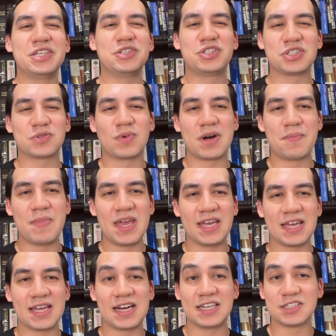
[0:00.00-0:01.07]
you just want to
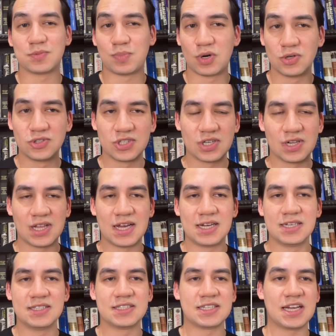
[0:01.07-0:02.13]
make it as
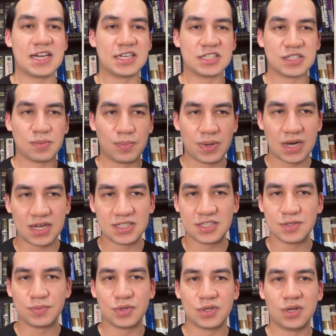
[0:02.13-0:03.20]
personalized as
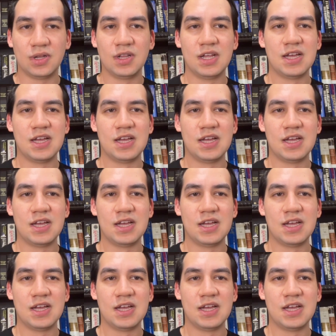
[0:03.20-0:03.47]
possible,